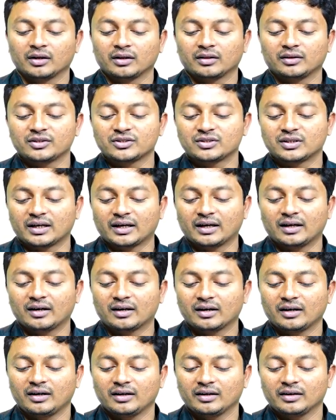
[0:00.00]
This dial
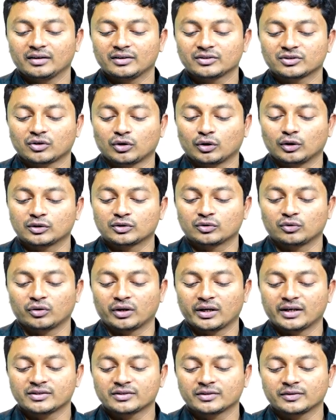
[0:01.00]
reading is also
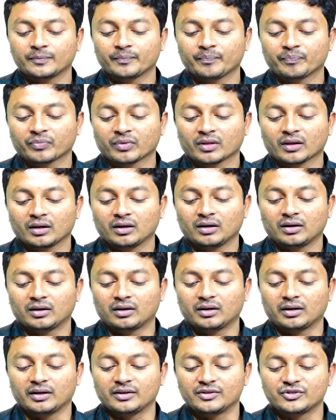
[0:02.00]
known as
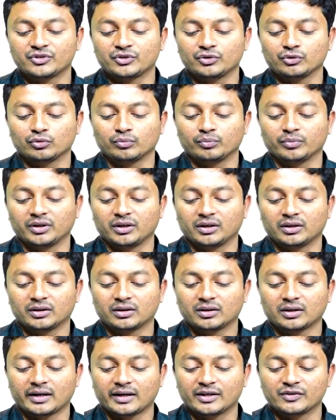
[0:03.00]

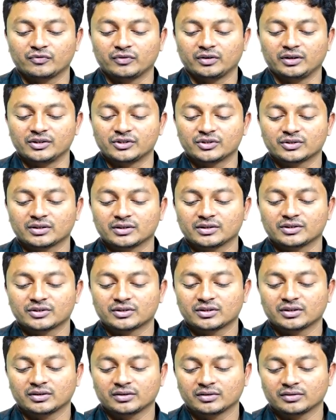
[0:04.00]
tensiometer, as we
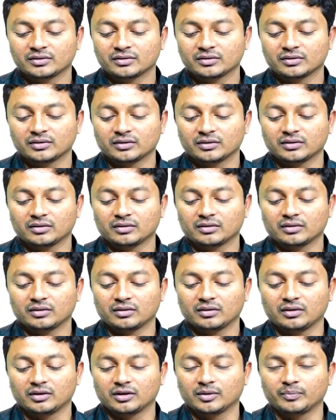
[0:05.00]
discussed
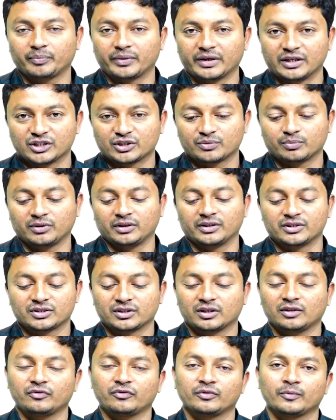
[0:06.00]
in the principle
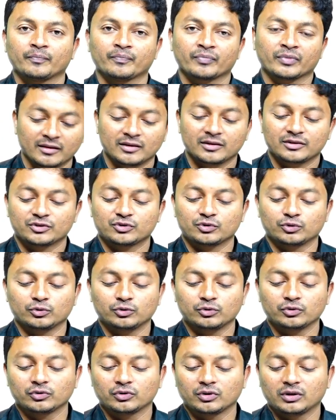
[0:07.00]
itself.
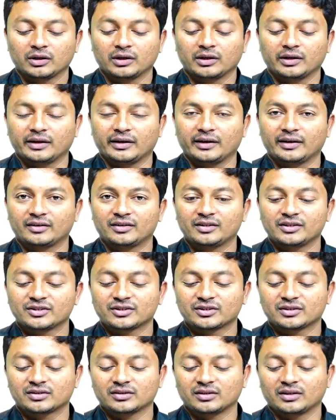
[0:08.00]
So at
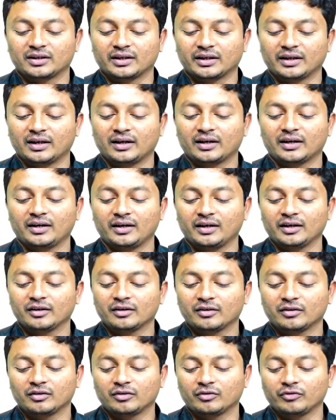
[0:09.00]
this dial
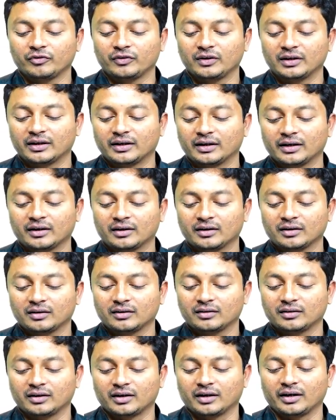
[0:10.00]
reading, we will get
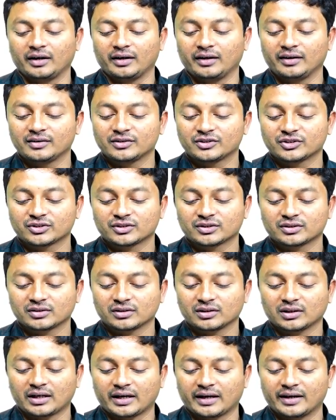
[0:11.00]
the readings
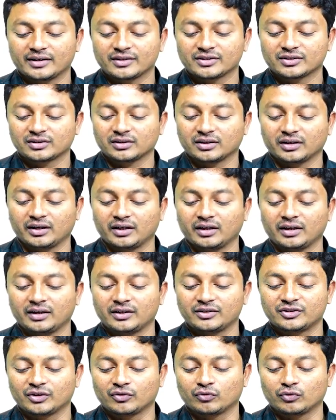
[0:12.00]
as A
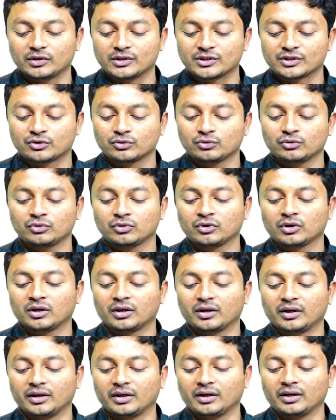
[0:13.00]
is equals to
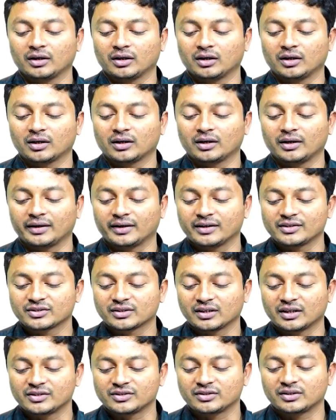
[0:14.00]
dr. Let us
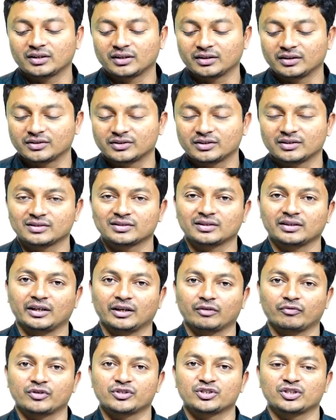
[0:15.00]
consider this is
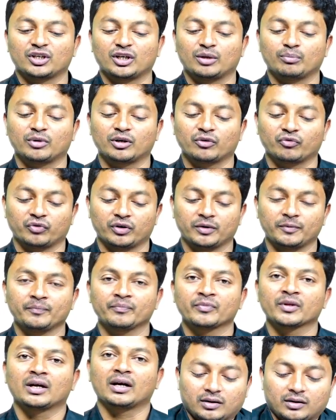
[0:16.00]
equation number 1.